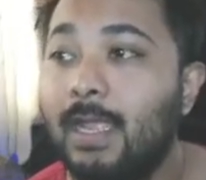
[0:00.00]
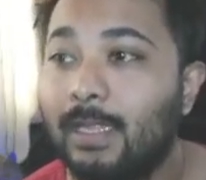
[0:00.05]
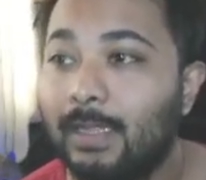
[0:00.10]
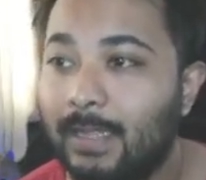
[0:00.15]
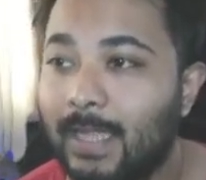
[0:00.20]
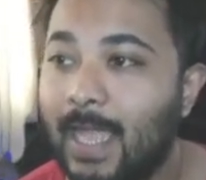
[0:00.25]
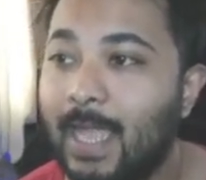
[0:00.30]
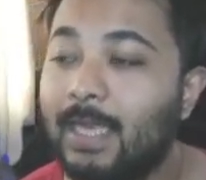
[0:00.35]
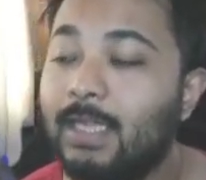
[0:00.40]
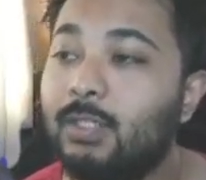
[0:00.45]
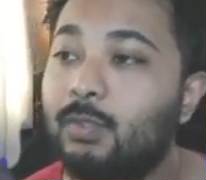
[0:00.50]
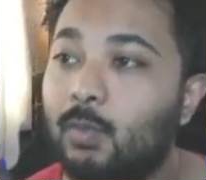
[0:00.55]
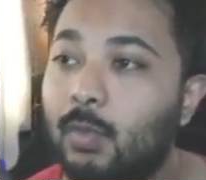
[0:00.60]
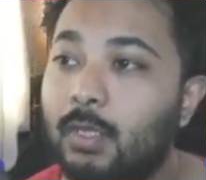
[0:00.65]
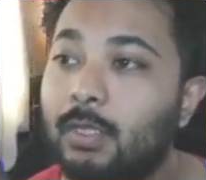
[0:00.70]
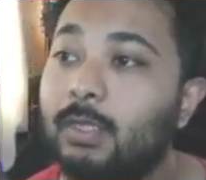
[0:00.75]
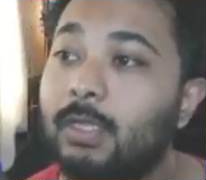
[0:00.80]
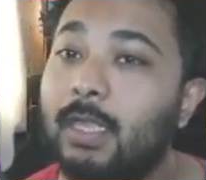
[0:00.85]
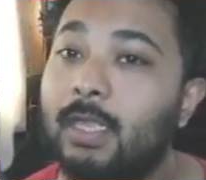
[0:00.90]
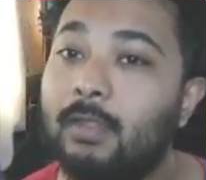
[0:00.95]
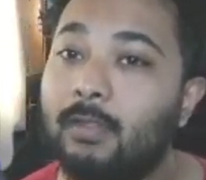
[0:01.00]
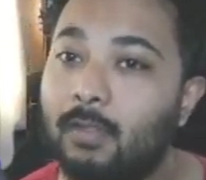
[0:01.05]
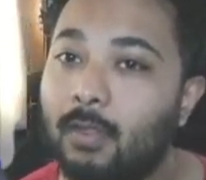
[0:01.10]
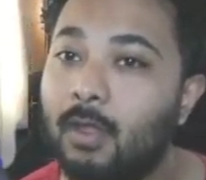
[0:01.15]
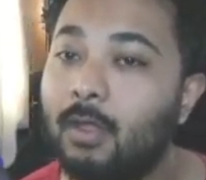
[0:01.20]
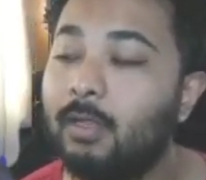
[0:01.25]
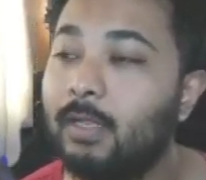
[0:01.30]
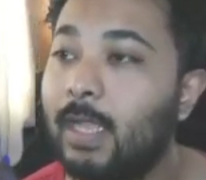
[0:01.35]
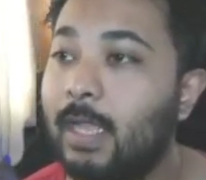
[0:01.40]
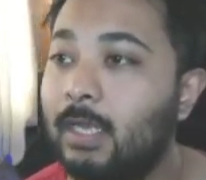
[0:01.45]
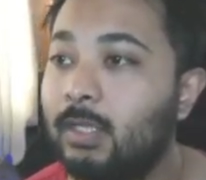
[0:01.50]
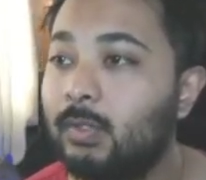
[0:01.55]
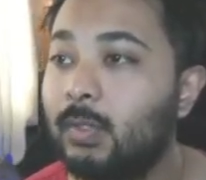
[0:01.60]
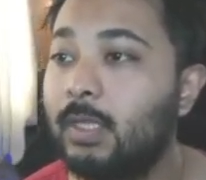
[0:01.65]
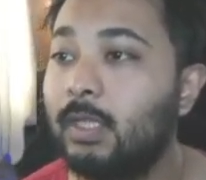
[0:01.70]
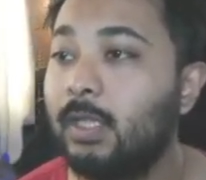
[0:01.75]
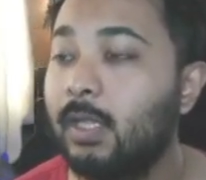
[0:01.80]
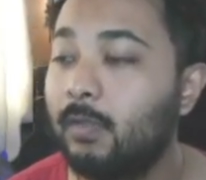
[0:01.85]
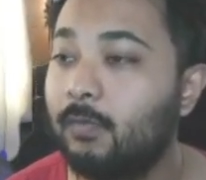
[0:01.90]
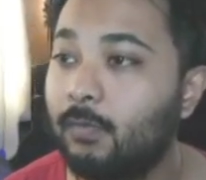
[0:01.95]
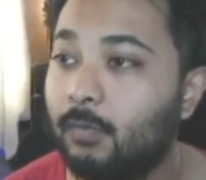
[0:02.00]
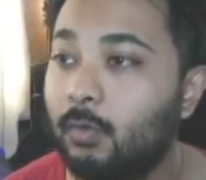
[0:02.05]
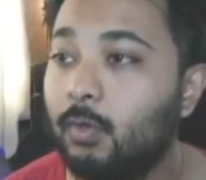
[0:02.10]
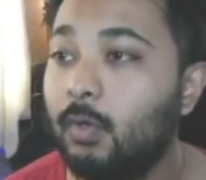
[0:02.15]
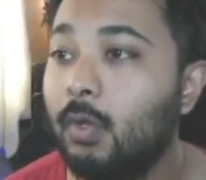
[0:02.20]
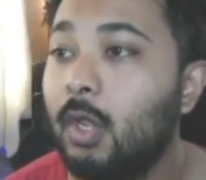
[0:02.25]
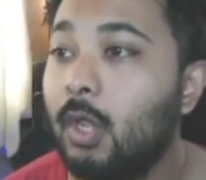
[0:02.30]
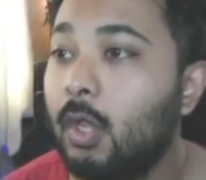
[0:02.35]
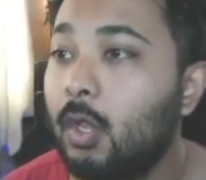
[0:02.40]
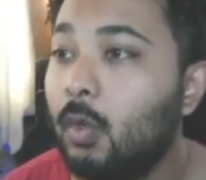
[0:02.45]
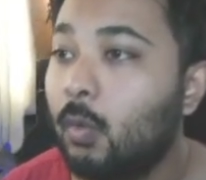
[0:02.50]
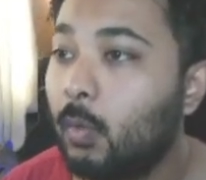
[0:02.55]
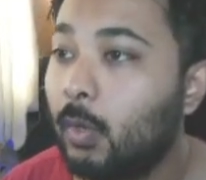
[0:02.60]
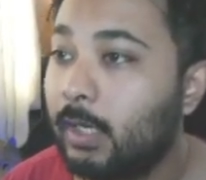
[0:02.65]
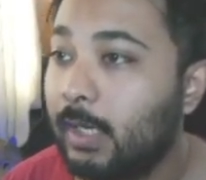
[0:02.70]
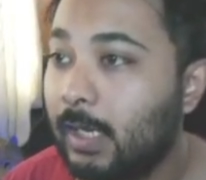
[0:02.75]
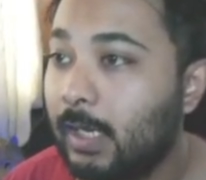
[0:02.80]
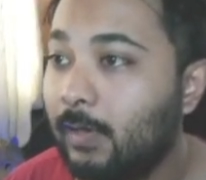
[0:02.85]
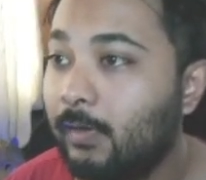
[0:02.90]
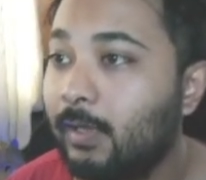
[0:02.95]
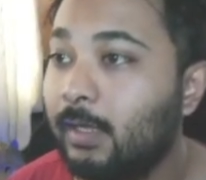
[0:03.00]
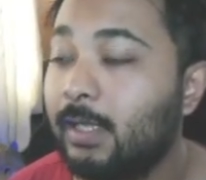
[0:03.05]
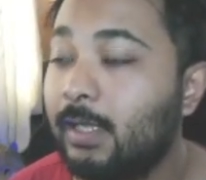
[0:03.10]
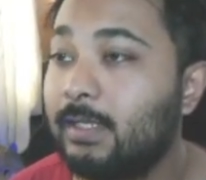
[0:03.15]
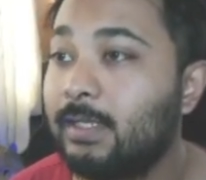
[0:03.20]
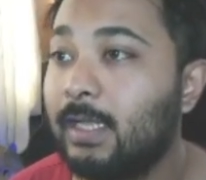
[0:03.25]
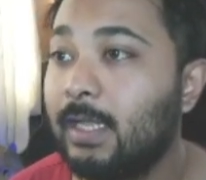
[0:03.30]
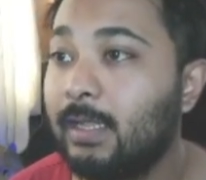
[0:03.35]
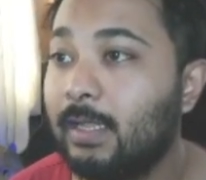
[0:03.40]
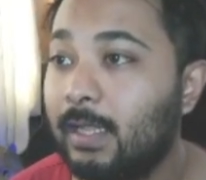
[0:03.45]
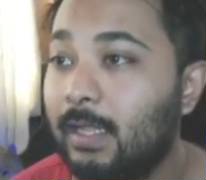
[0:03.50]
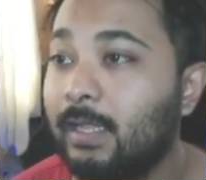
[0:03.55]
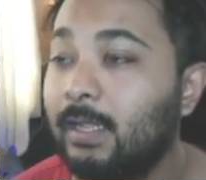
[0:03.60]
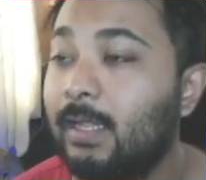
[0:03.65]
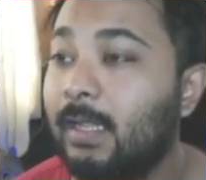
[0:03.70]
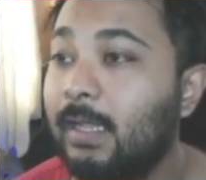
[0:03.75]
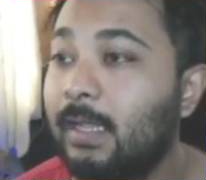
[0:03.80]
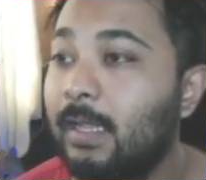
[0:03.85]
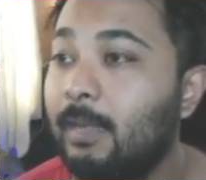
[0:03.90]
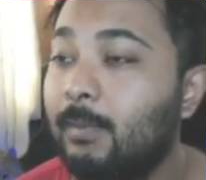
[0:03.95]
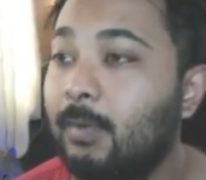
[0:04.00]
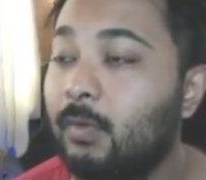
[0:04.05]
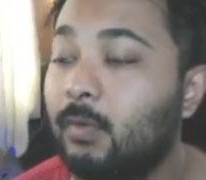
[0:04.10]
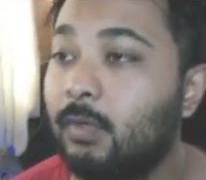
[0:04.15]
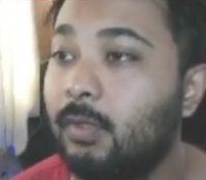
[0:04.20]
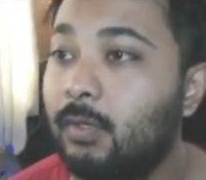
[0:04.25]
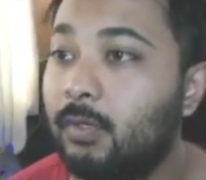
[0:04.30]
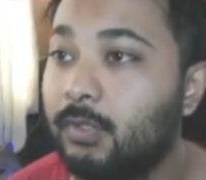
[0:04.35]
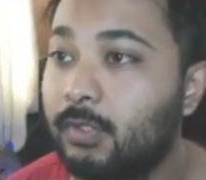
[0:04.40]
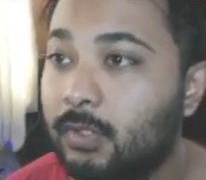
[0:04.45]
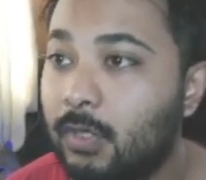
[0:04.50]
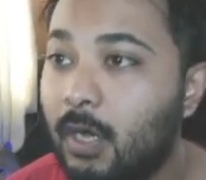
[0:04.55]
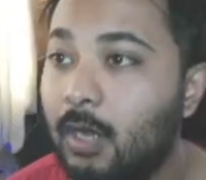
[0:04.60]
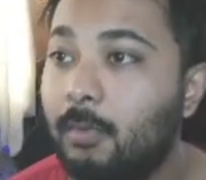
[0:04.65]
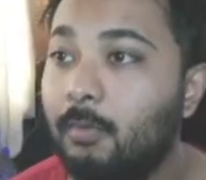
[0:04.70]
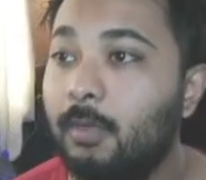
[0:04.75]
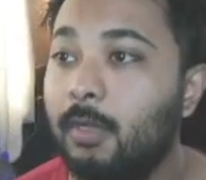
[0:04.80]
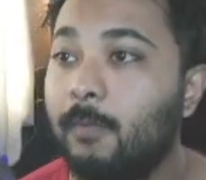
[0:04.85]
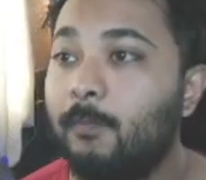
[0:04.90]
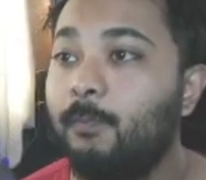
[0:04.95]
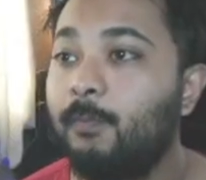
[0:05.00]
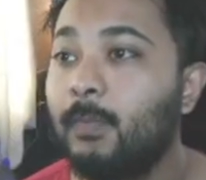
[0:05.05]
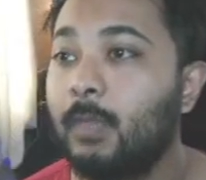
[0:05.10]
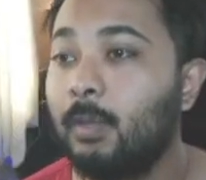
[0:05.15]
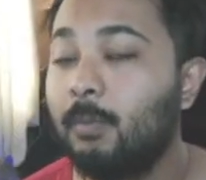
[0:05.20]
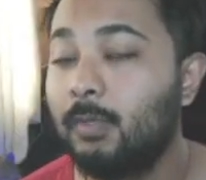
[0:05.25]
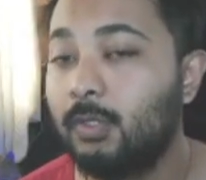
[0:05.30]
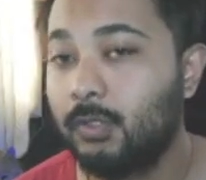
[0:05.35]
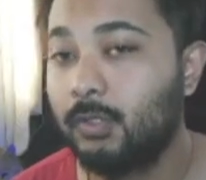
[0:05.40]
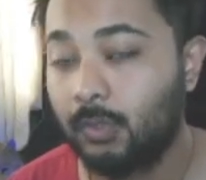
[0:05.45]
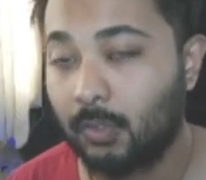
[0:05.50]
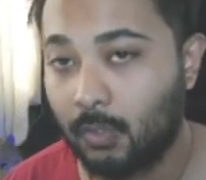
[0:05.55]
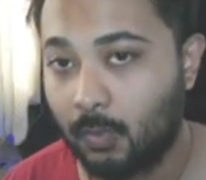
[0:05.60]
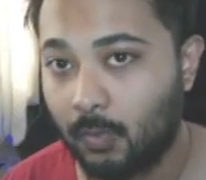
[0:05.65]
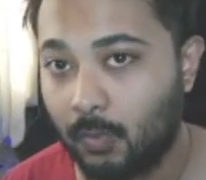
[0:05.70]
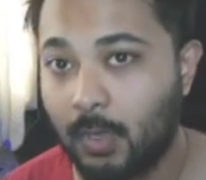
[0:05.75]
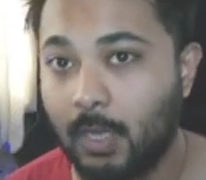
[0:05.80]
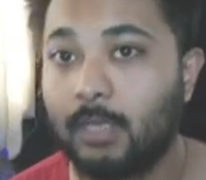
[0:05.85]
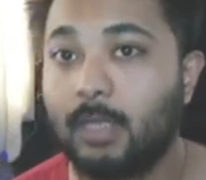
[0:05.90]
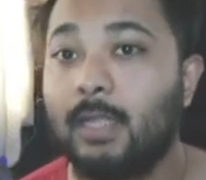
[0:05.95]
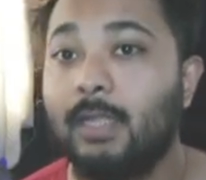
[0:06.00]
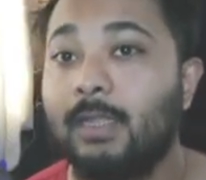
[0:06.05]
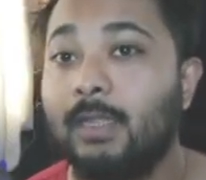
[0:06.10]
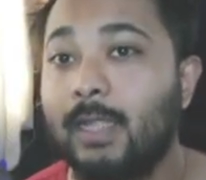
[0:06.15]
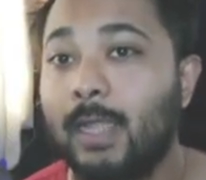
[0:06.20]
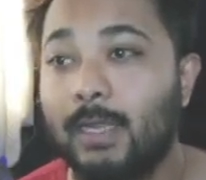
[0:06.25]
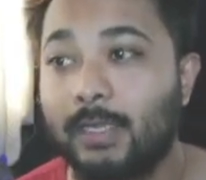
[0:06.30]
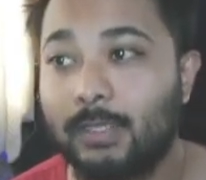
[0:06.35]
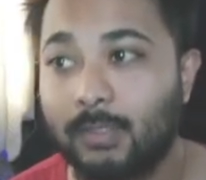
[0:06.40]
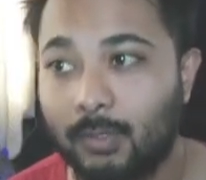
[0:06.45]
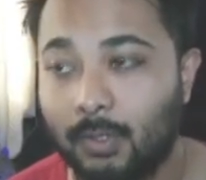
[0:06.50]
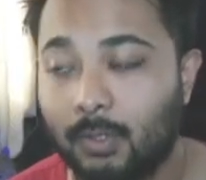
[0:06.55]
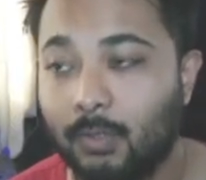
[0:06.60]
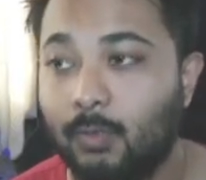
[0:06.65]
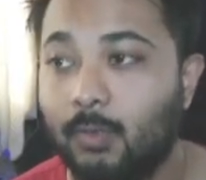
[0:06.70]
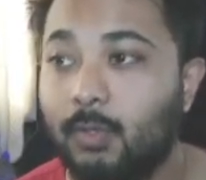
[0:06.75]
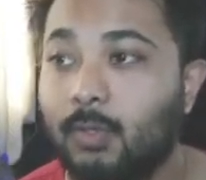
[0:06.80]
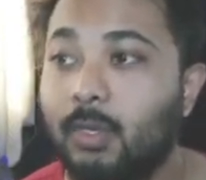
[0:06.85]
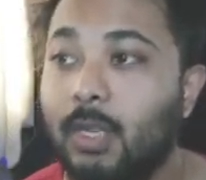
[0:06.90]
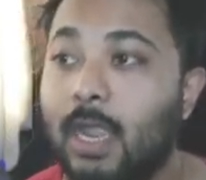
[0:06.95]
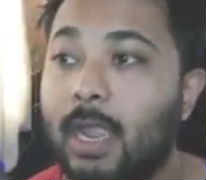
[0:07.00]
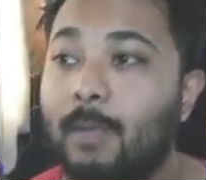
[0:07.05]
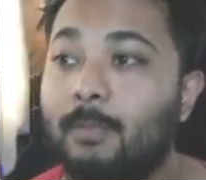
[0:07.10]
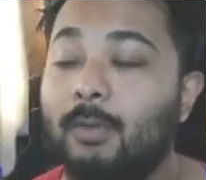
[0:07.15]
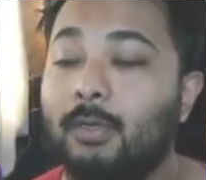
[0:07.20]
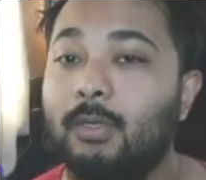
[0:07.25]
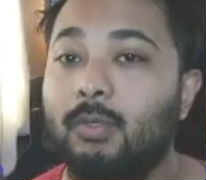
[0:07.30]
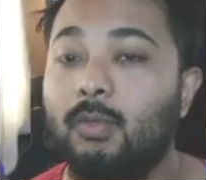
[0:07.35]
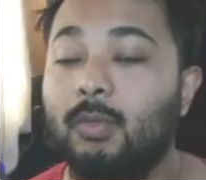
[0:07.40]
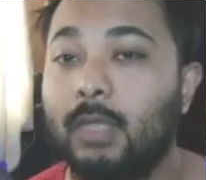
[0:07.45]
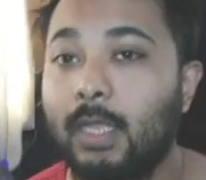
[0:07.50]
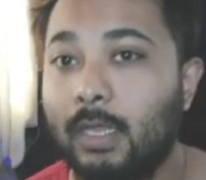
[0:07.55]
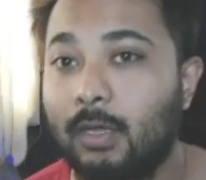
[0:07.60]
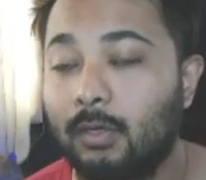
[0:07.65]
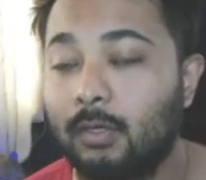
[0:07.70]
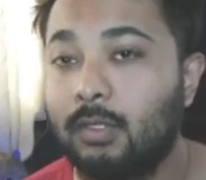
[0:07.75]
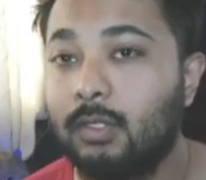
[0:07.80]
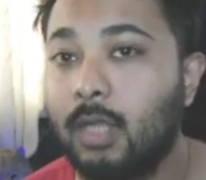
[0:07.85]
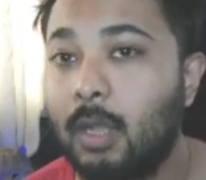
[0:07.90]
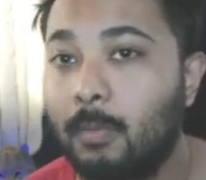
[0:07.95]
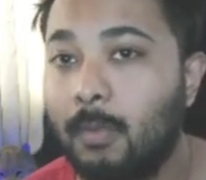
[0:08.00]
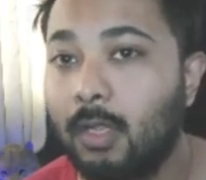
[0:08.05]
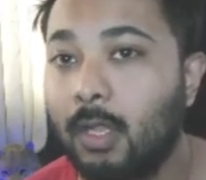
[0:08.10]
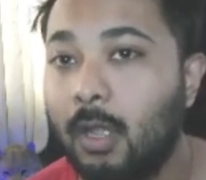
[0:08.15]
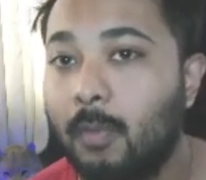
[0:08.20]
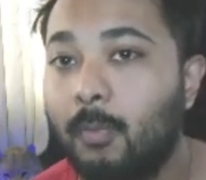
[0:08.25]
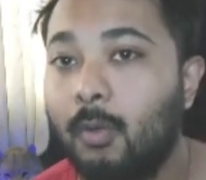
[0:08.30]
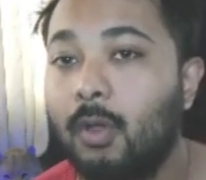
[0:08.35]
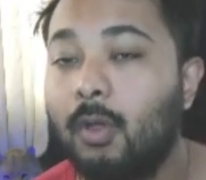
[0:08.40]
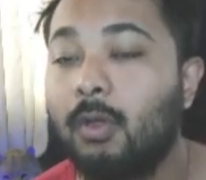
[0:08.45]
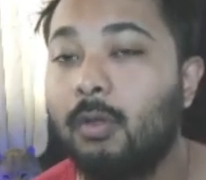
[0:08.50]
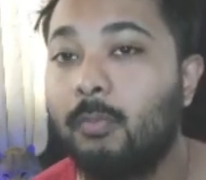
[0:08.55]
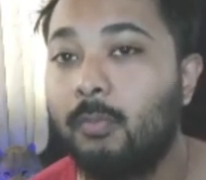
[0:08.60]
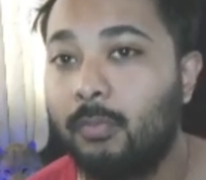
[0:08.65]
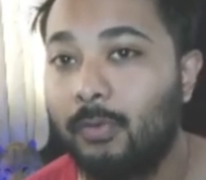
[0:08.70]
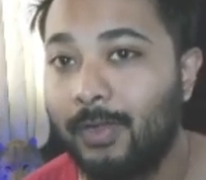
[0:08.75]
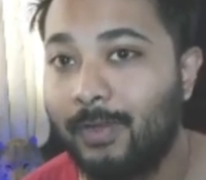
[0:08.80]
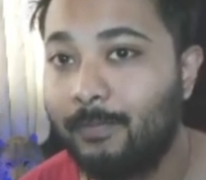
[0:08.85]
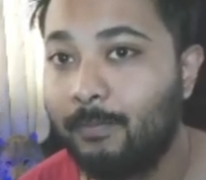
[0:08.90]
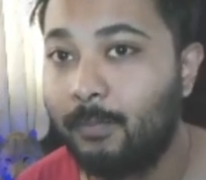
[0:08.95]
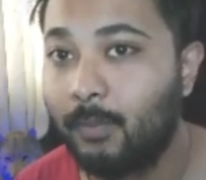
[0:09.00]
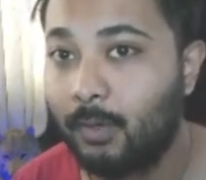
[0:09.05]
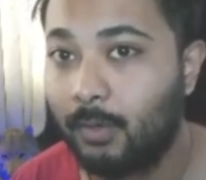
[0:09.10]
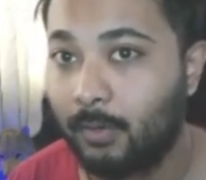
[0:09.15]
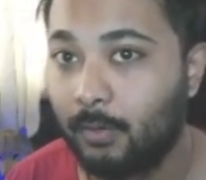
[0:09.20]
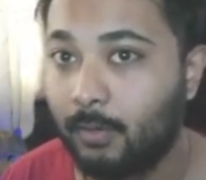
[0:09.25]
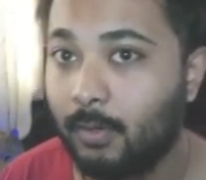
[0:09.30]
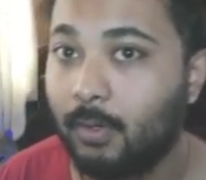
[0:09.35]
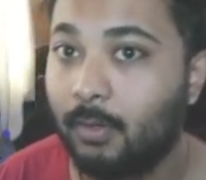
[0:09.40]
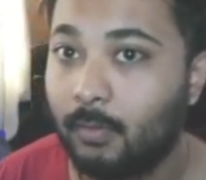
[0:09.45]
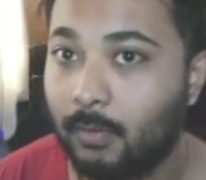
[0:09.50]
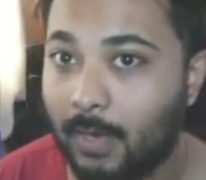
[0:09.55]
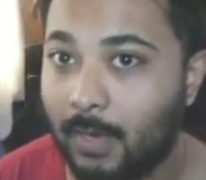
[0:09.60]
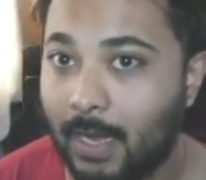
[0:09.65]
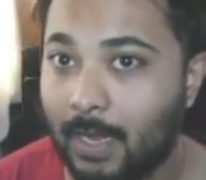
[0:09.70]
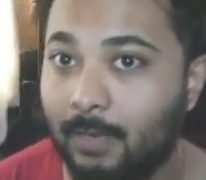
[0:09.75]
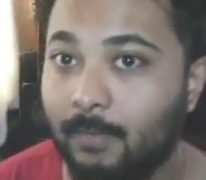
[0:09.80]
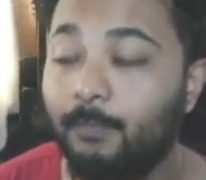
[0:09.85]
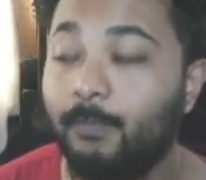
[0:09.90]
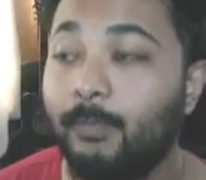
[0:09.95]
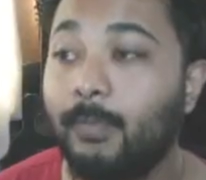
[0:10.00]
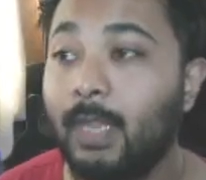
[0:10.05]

That is what they thought. That is why they threw one Aerialist and then they came in with their Skarmory. But you know what? That is not going to happen. You cannot double up on Brave Bird, right?